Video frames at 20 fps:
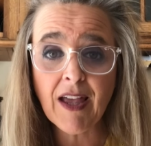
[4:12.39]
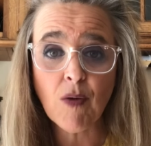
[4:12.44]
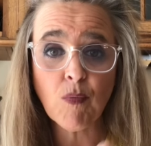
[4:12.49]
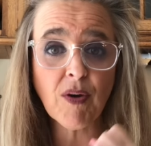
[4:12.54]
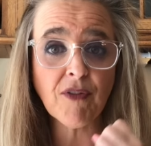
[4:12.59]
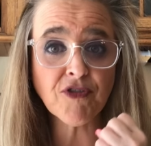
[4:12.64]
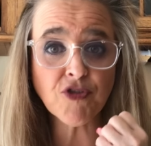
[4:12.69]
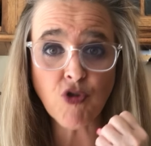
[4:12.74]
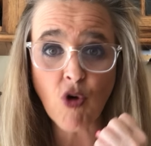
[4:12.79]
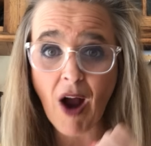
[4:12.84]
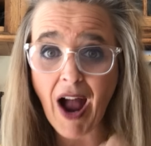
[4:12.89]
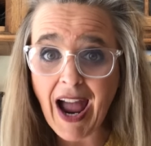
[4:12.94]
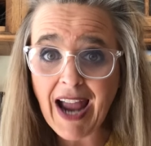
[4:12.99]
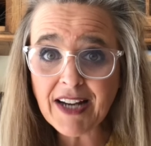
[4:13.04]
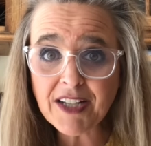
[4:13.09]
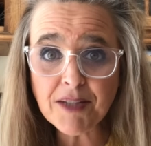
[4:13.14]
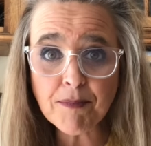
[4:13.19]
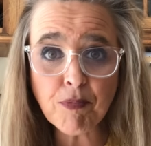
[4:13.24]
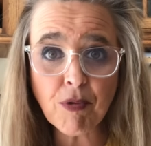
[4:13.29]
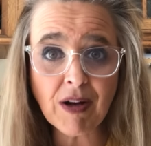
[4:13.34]
we've
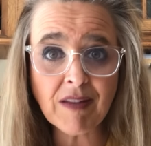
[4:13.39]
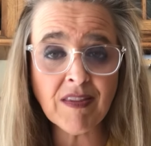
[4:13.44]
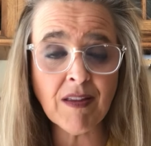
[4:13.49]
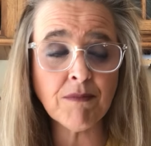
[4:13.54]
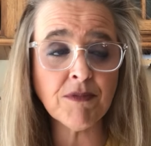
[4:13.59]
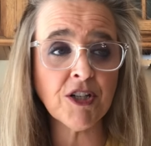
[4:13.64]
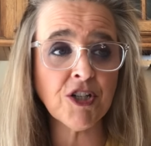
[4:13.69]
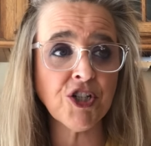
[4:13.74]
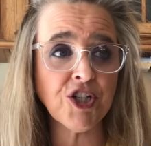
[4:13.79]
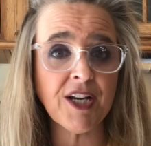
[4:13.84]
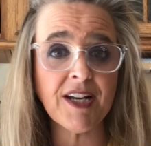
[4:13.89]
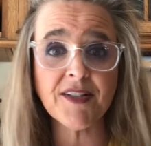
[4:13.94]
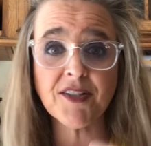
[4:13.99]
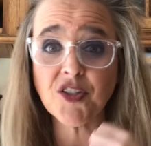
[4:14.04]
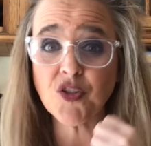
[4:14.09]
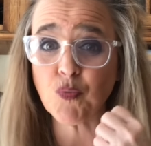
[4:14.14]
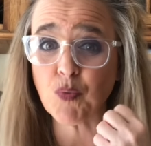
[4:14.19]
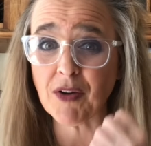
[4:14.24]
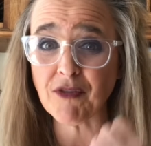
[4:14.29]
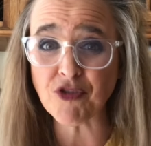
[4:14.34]
tried to bring them to
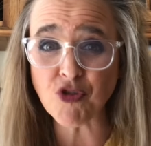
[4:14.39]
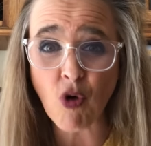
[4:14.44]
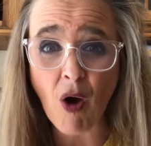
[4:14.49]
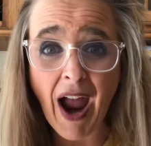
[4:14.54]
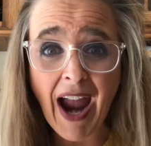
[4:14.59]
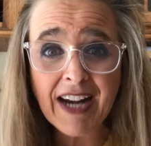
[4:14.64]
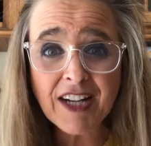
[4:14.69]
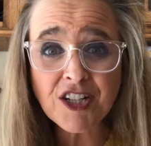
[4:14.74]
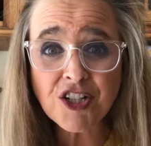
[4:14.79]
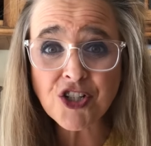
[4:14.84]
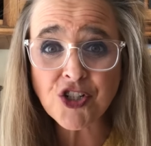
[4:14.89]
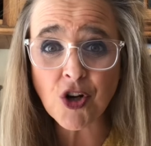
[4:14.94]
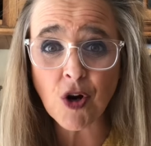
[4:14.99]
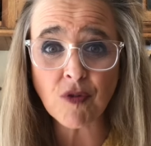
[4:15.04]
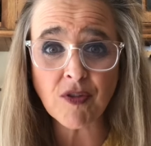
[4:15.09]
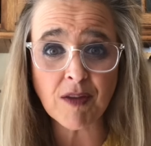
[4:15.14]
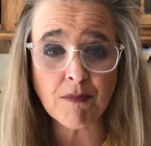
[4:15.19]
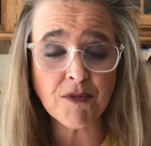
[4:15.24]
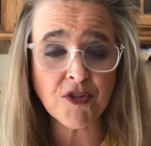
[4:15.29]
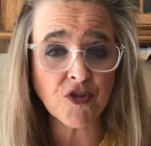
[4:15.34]
Jesus, we've tried to
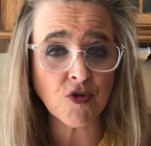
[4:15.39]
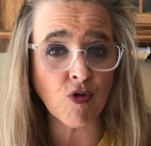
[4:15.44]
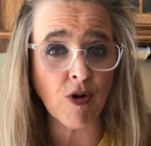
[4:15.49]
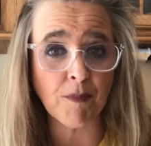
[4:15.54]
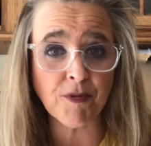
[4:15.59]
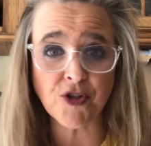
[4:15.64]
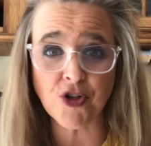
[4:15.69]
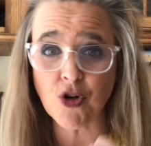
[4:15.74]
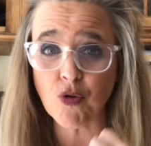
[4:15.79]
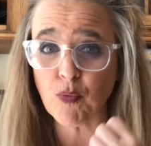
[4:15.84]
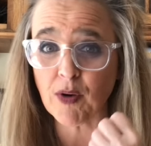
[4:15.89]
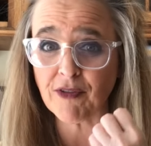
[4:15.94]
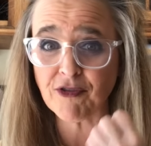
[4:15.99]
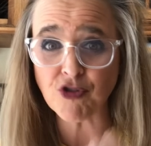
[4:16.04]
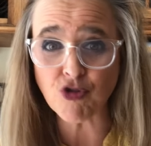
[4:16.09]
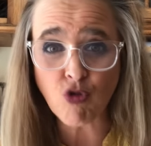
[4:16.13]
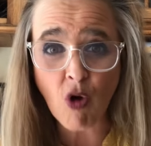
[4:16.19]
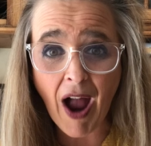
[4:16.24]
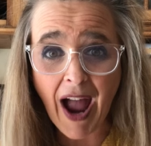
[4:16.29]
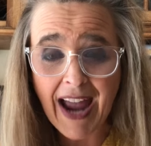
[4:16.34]
show them Scripture, we've
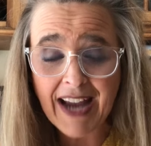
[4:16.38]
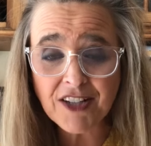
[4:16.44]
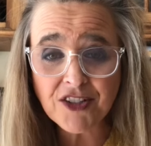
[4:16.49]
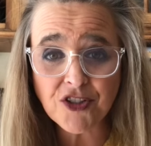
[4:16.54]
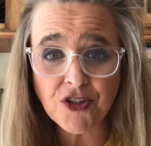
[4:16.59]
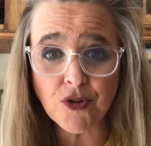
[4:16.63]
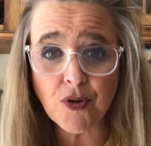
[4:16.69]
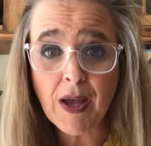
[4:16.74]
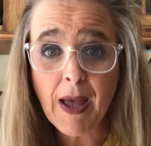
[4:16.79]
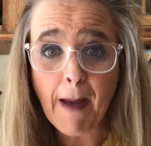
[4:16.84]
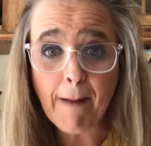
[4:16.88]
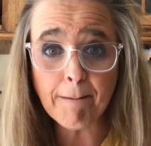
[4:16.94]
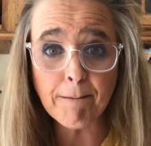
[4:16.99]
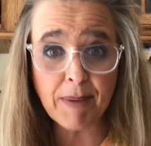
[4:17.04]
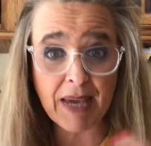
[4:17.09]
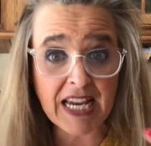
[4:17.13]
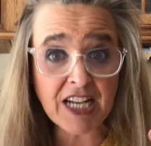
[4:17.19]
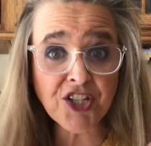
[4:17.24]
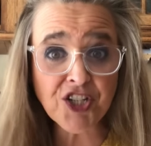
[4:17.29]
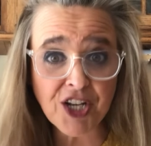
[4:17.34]
tried to
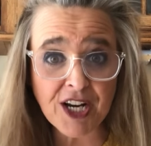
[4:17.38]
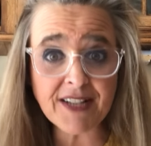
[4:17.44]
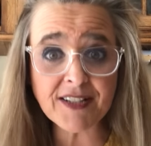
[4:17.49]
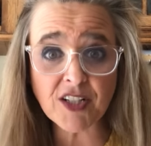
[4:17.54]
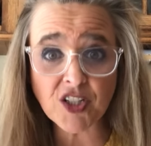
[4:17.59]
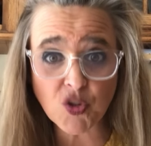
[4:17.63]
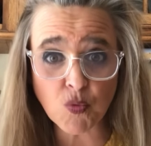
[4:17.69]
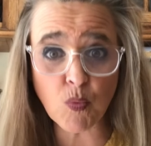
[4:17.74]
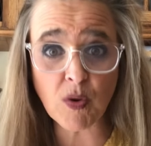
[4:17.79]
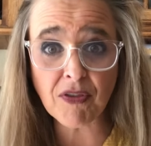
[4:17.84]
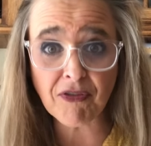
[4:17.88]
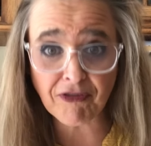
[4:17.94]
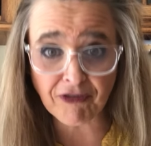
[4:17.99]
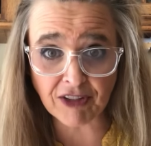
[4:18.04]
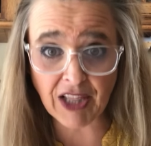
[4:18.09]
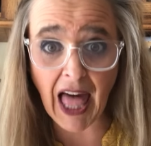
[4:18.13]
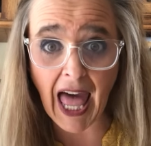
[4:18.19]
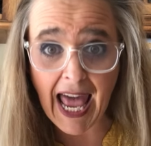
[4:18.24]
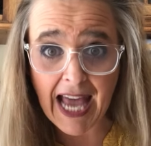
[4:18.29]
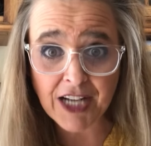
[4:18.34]
be Jesus with
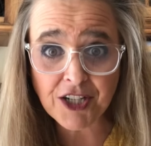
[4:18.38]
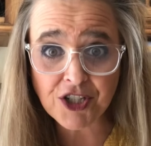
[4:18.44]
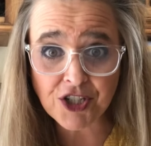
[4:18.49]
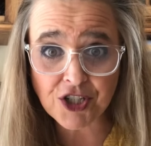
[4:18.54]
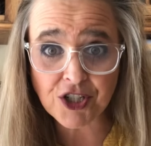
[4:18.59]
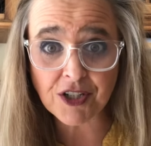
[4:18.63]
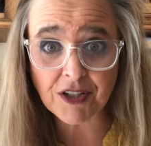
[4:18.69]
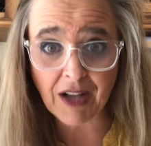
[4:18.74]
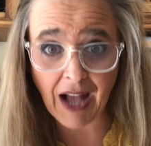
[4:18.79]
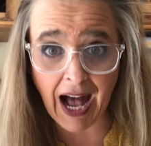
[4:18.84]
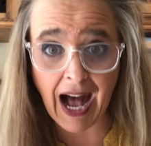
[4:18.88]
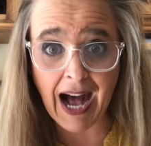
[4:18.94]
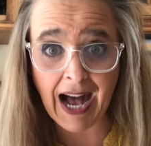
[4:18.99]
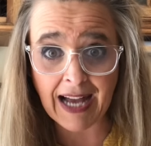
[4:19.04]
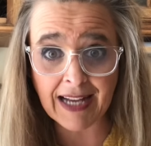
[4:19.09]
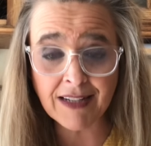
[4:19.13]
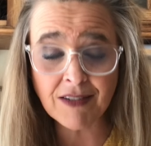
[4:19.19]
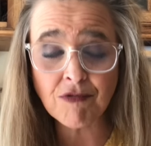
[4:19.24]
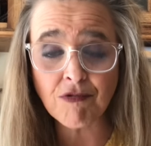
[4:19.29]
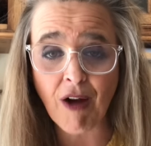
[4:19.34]
flesh
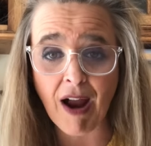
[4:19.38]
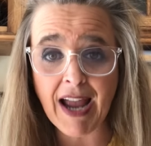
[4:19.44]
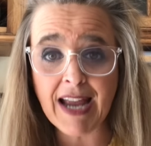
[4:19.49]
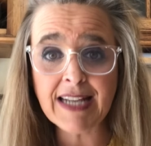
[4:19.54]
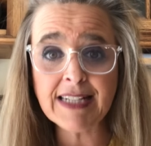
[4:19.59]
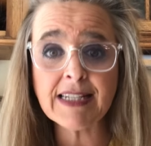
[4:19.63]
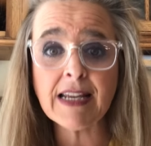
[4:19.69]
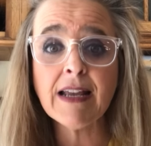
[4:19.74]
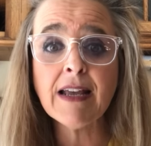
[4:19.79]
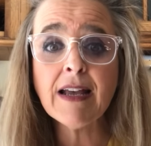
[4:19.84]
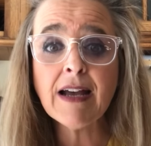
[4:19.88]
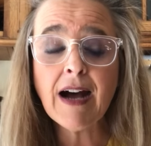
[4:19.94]
on, right?